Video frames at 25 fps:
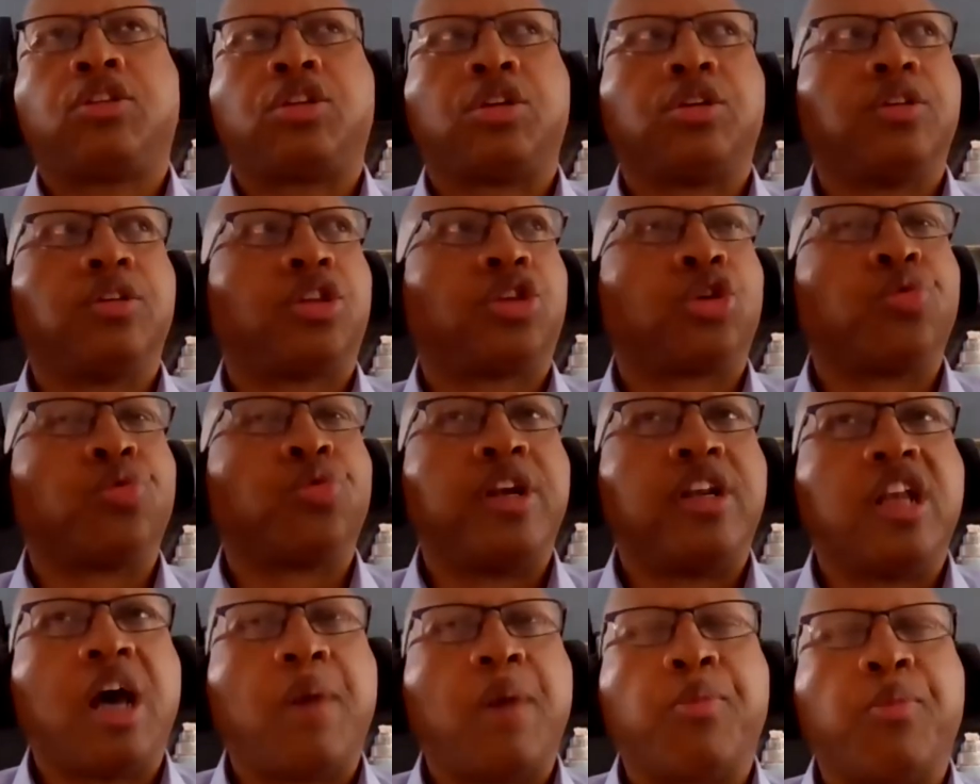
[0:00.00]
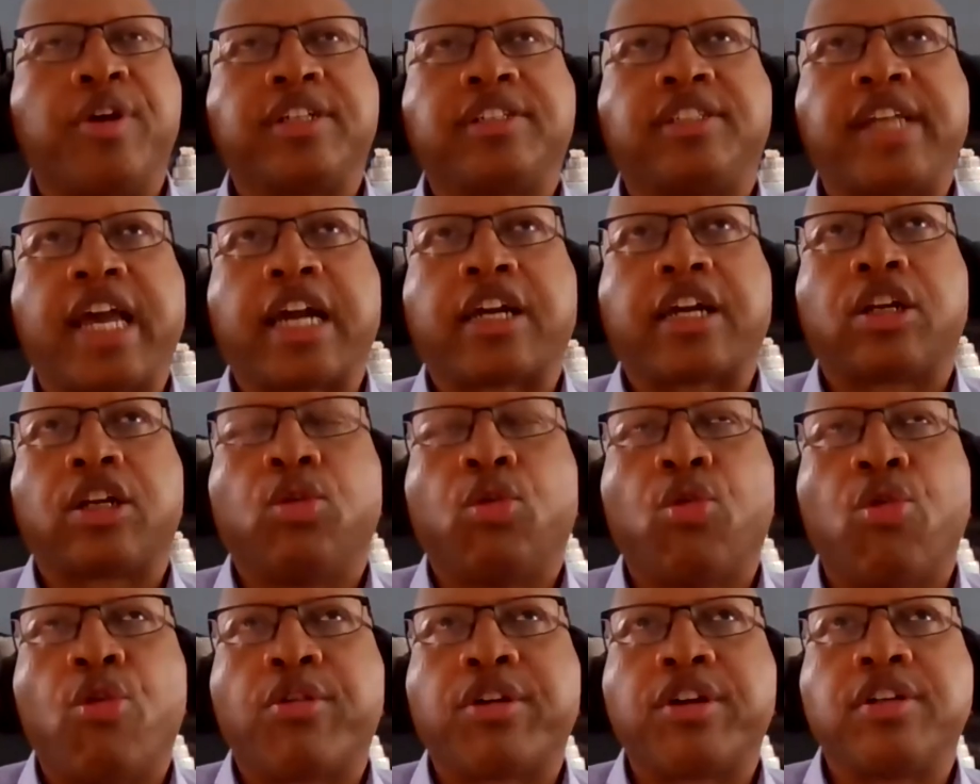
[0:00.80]
Through a number of
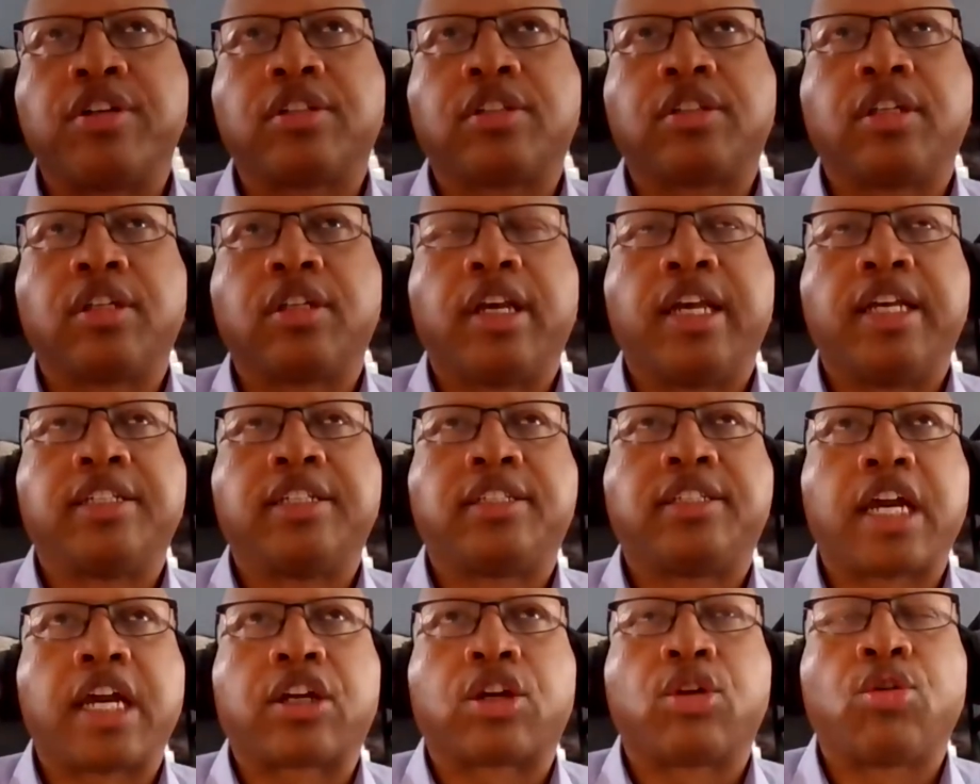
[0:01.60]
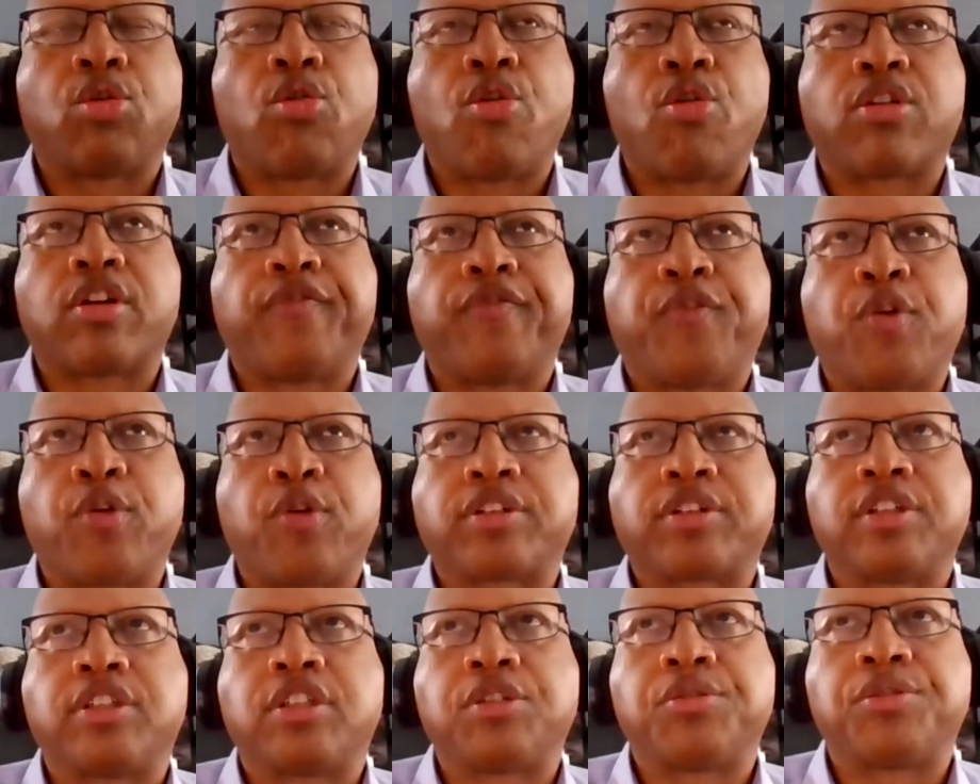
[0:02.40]
executive orders, Executive Order
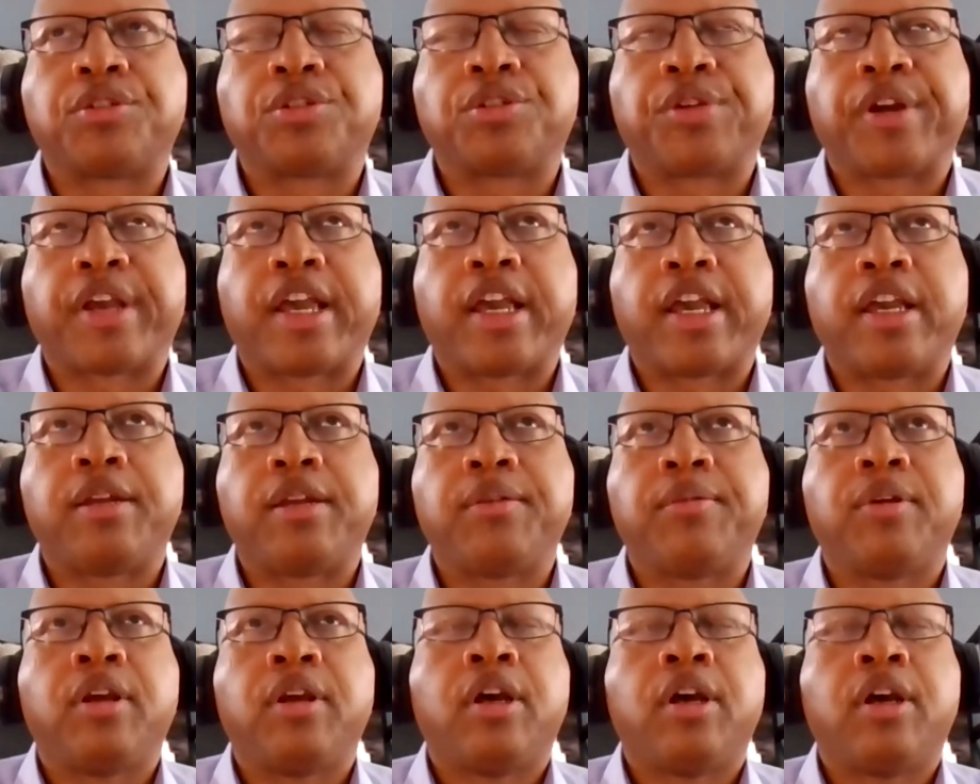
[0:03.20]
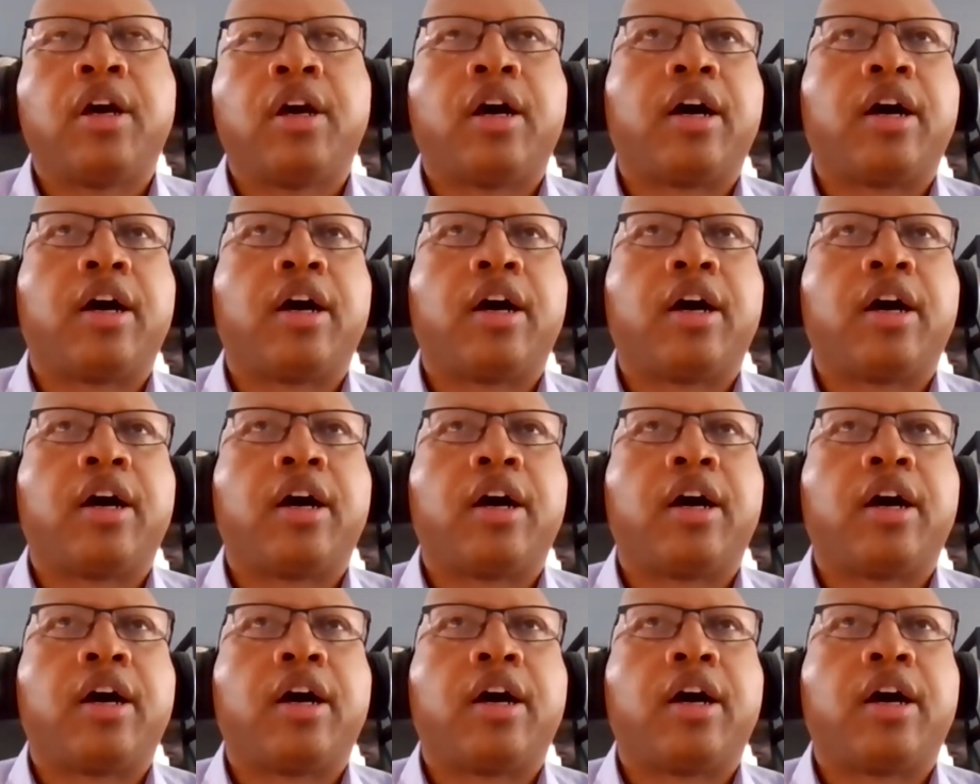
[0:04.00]
14008,